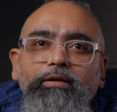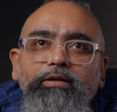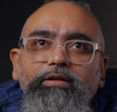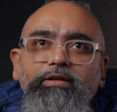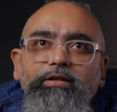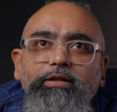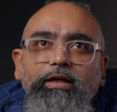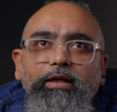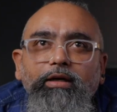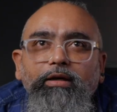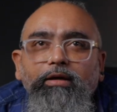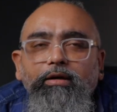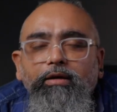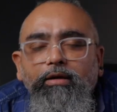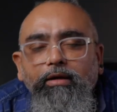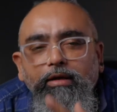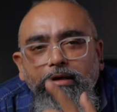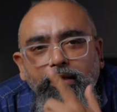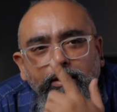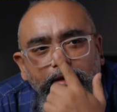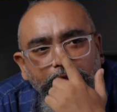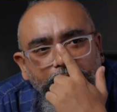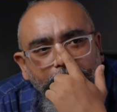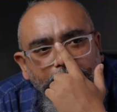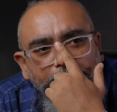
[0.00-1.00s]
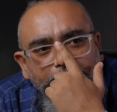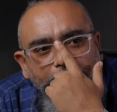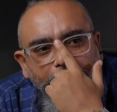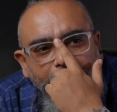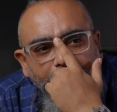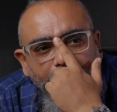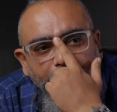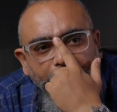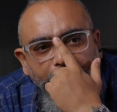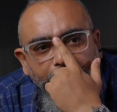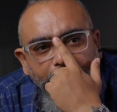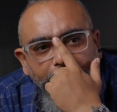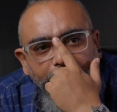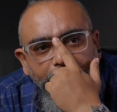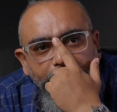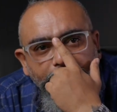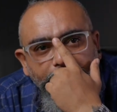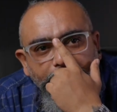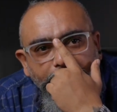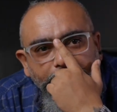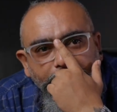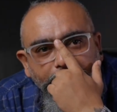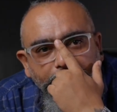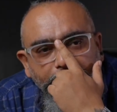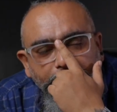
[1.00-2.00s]
sun
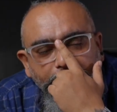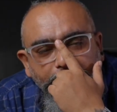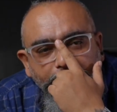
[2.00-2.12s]
is,